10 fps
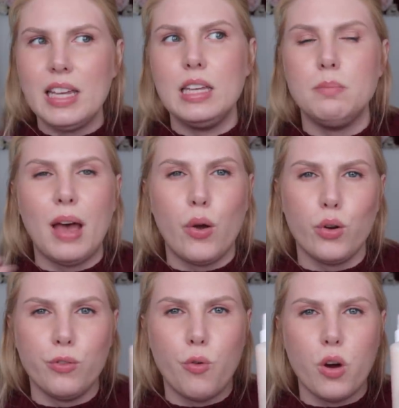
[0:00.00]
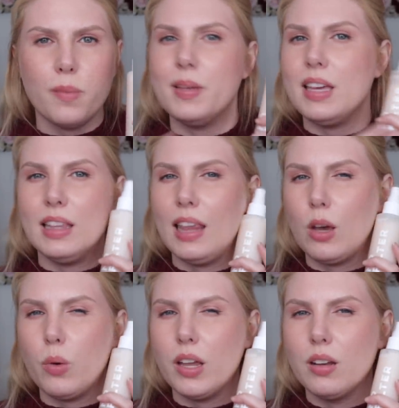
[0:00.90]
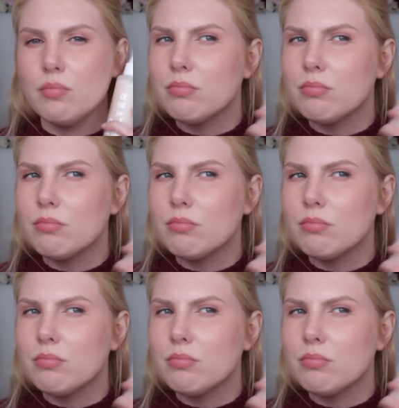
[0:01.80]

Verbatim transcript: in powder form in liquid?